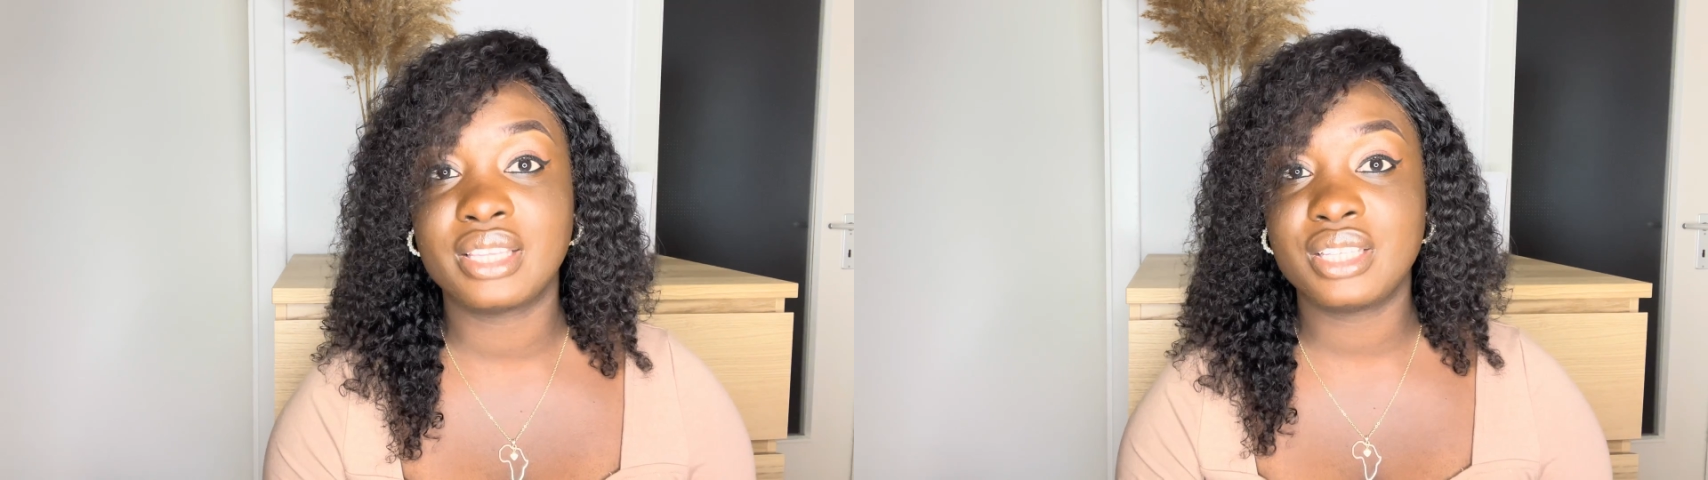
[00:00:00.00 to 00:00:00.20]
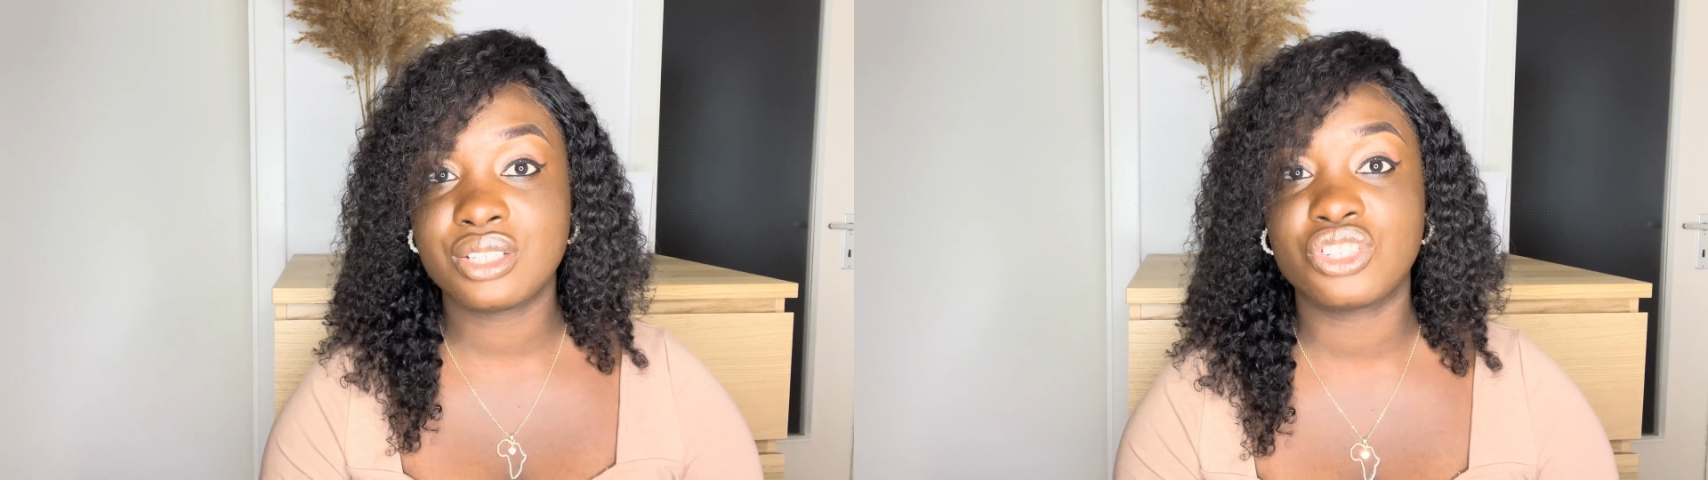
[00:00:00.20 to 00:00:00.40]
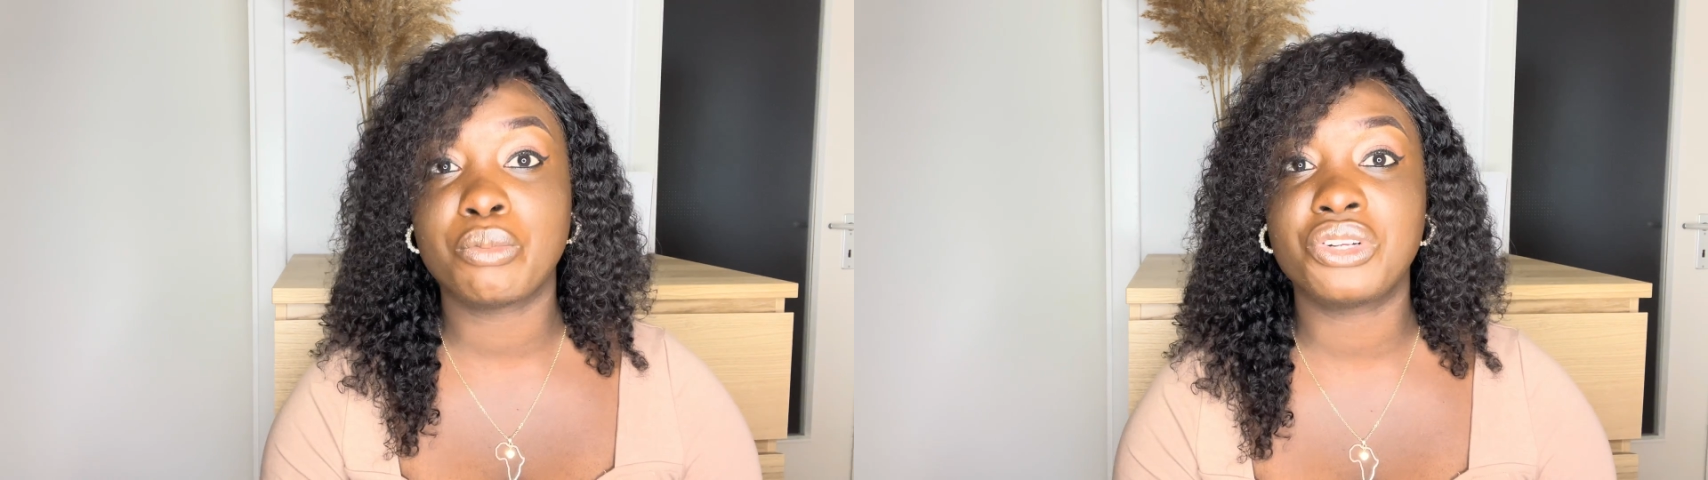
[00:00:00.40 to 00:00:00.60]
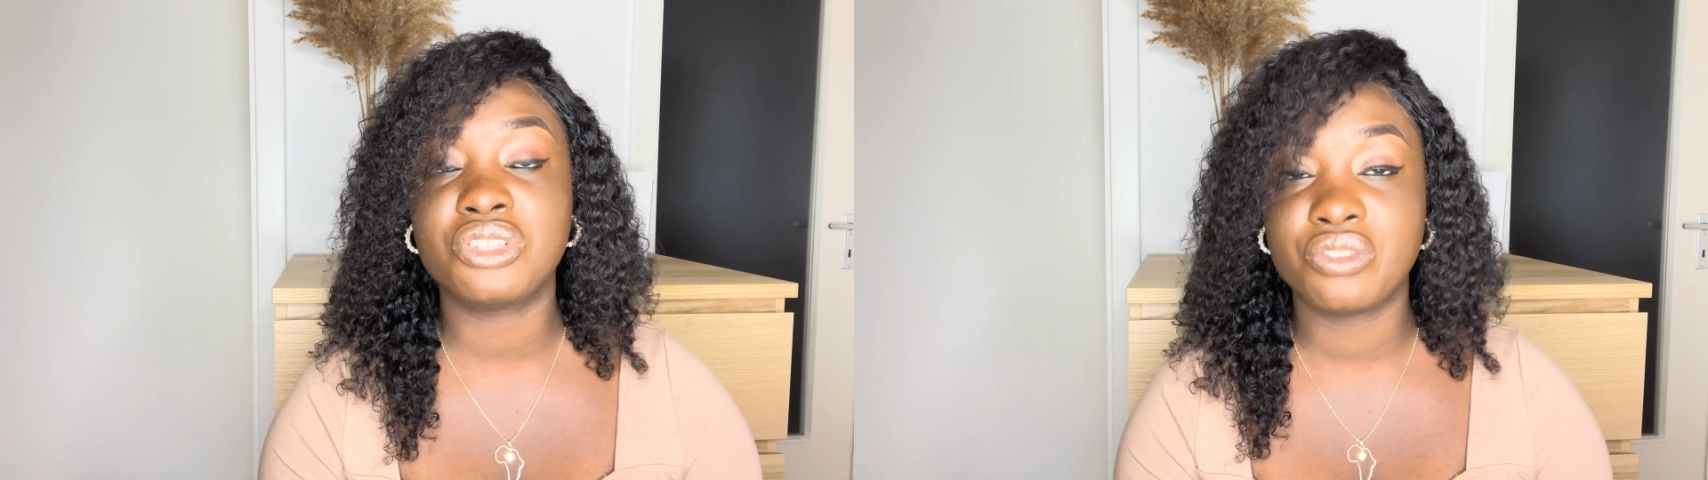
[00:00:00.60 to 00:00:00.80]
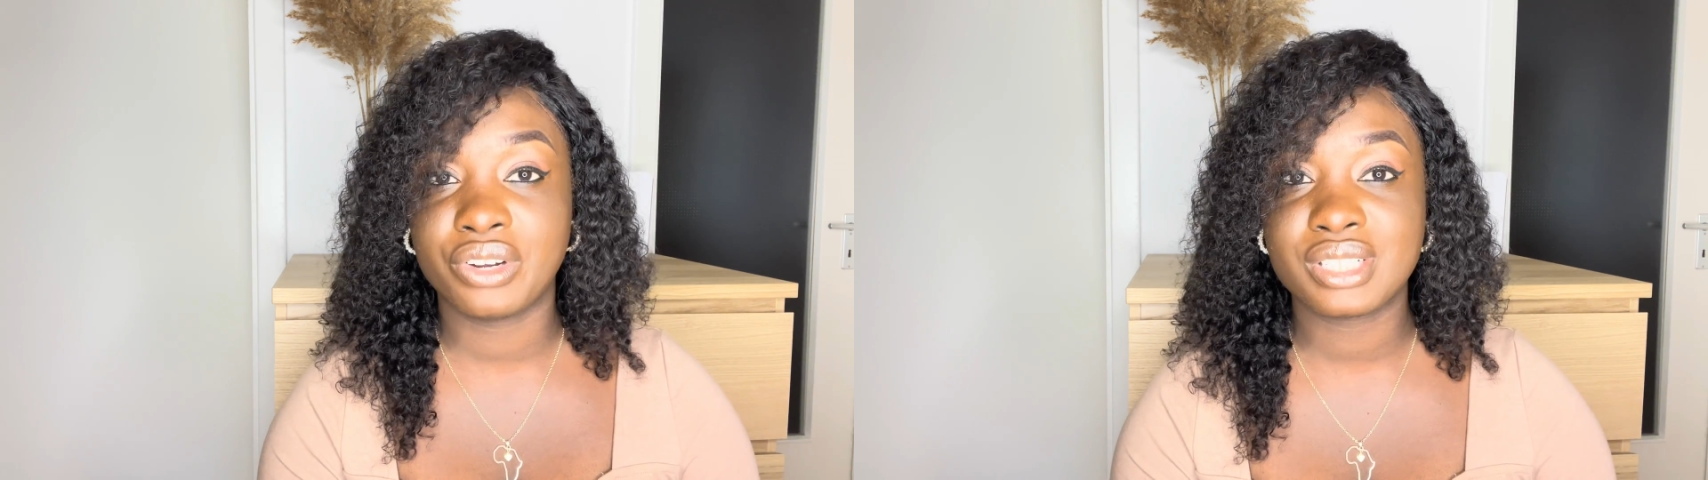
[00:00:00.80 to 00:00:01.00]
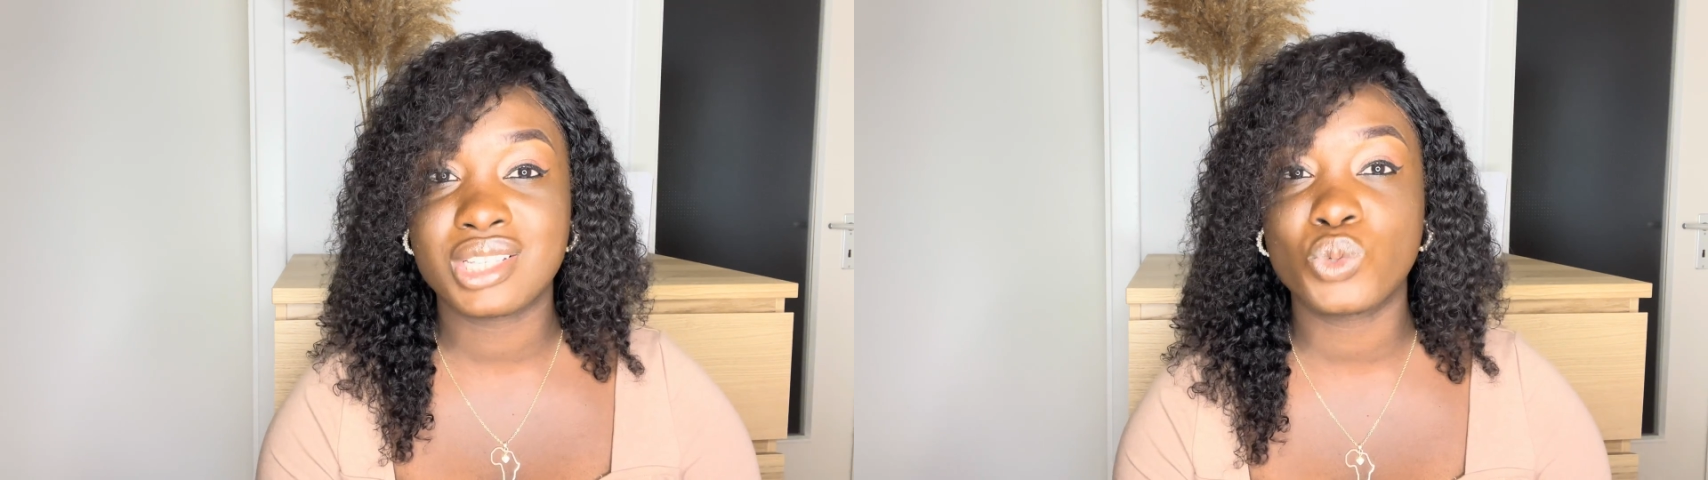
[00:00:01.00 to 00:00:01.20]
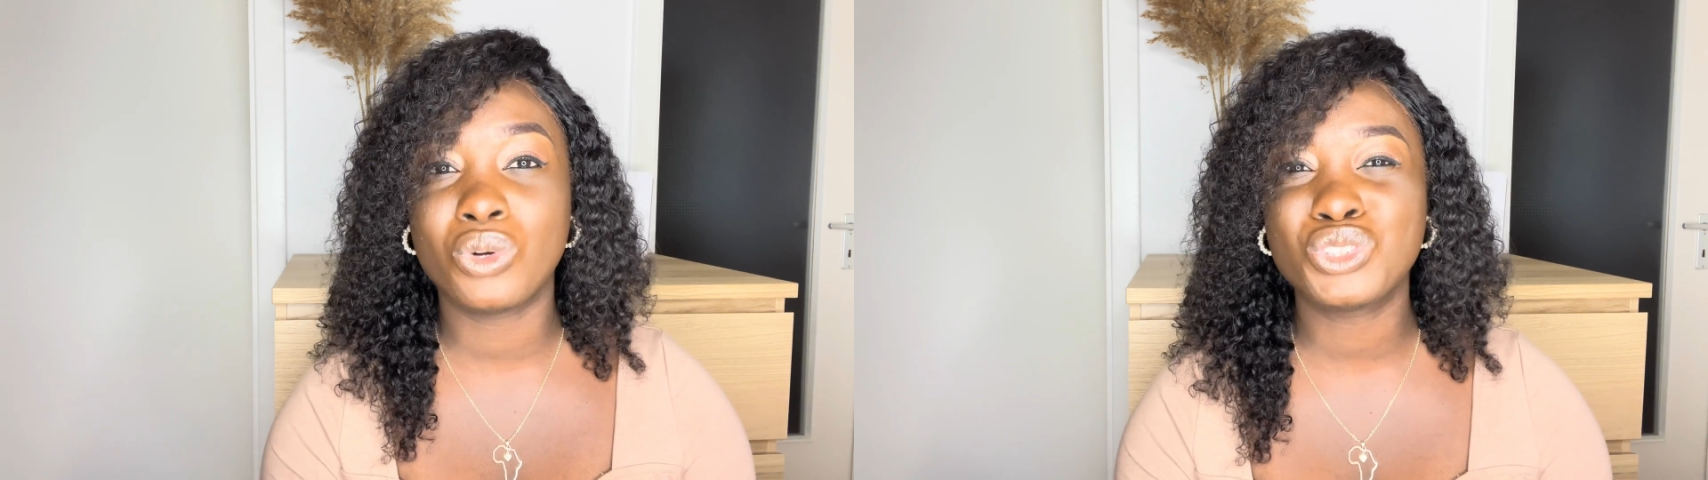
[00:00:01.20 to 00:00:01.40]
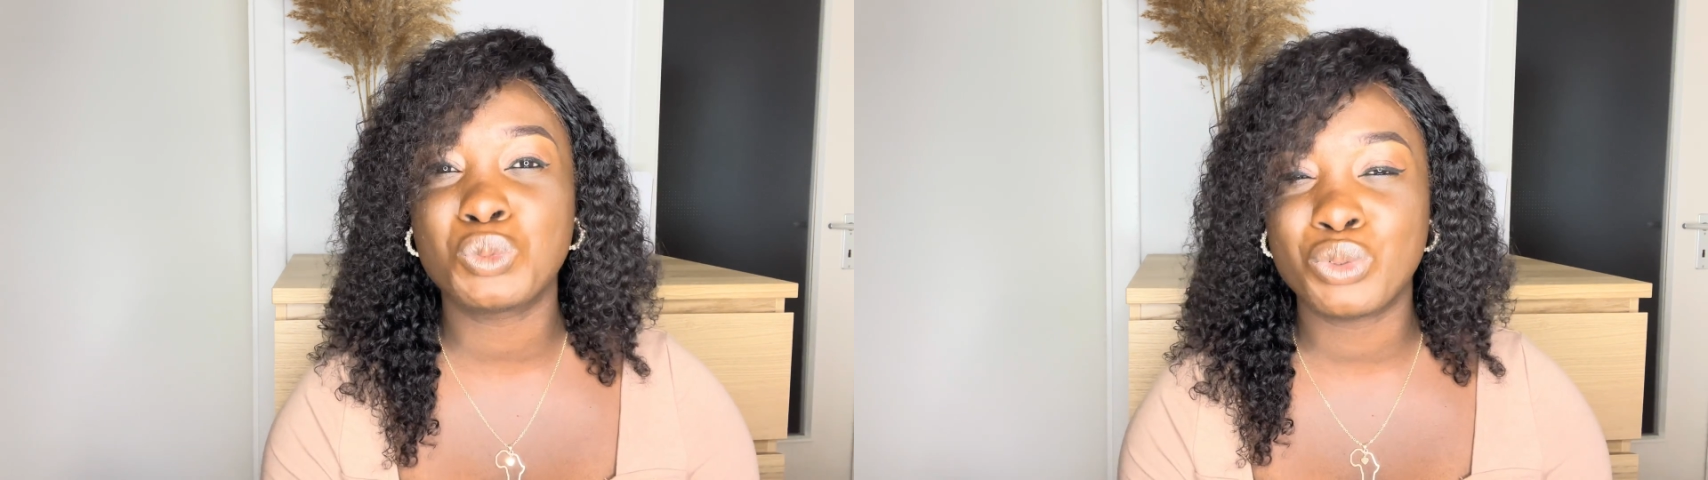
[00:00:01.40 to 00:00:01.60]
these German universities
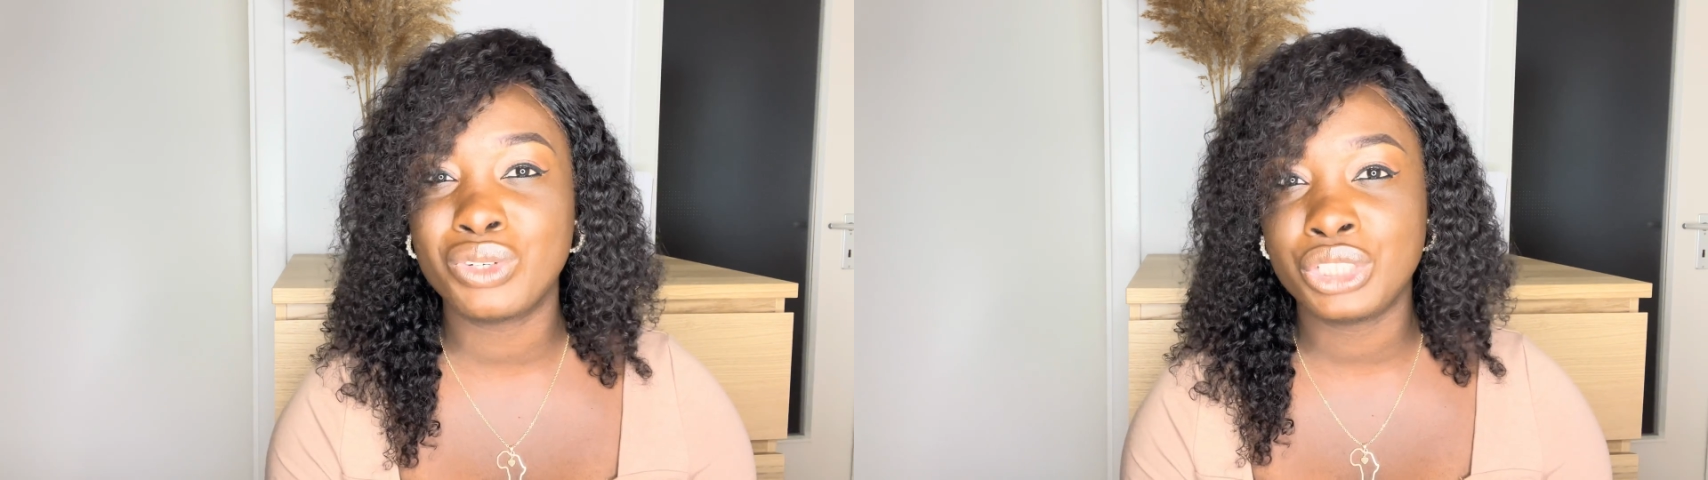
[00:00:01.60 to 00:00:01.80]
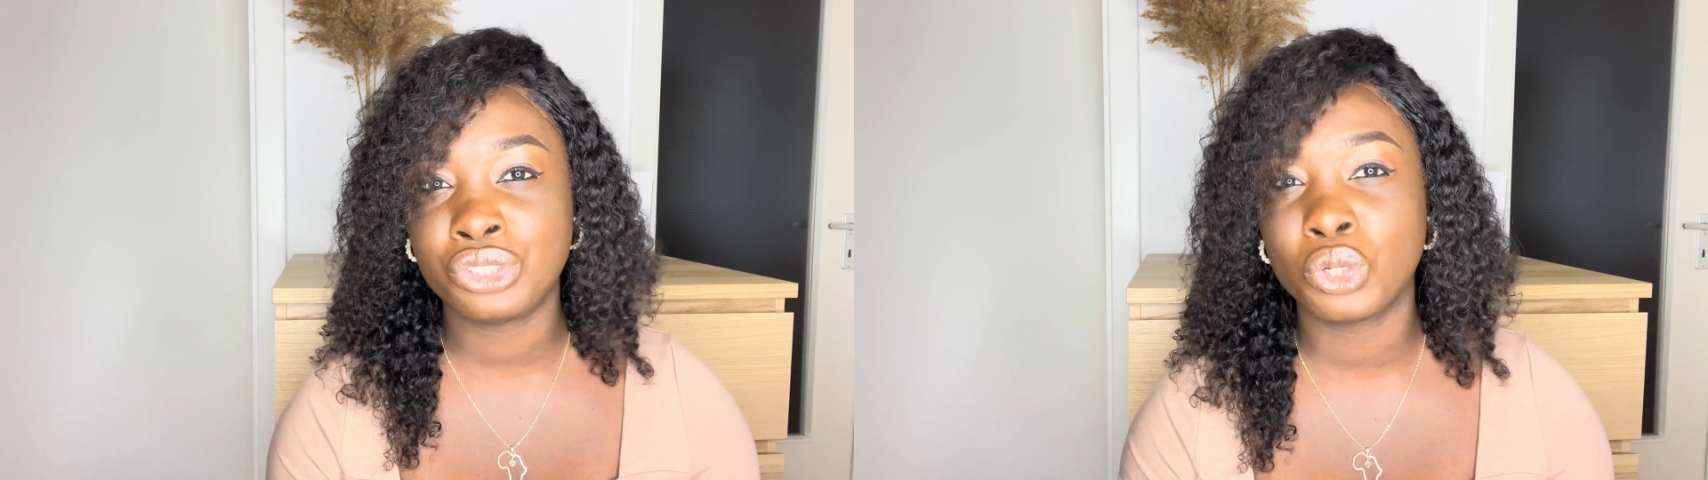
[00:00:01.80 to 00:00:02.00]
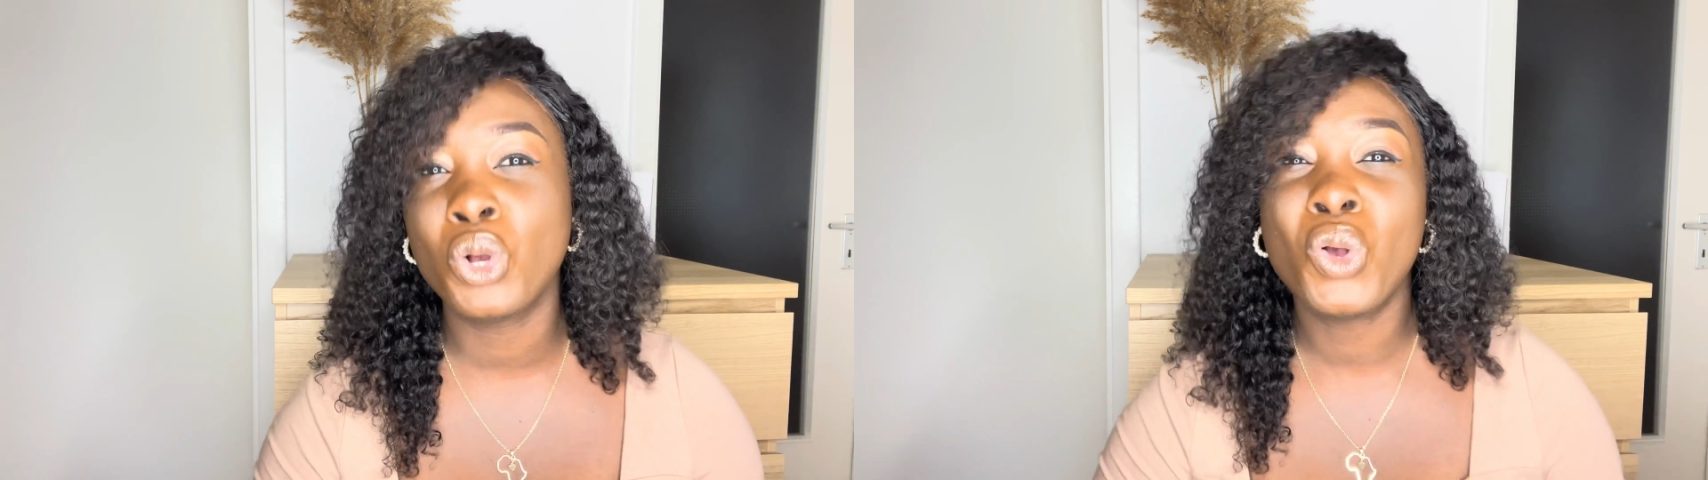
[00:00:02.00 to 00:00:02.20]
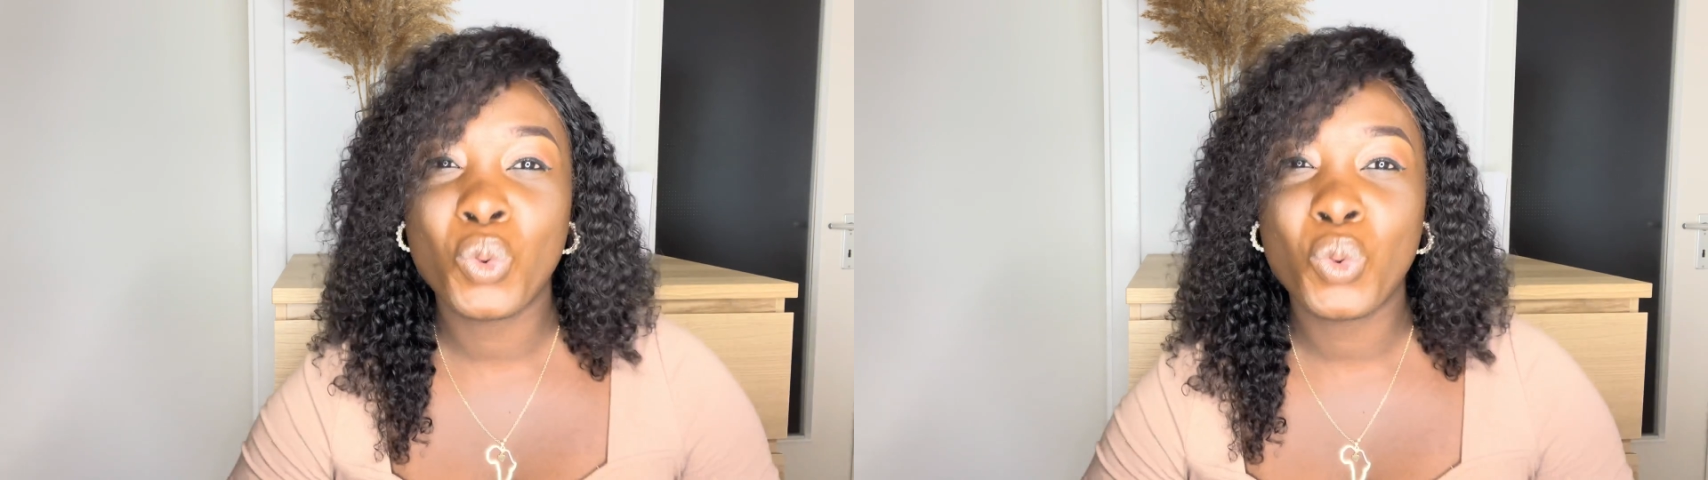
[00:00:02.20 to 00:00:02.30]
want to be really sure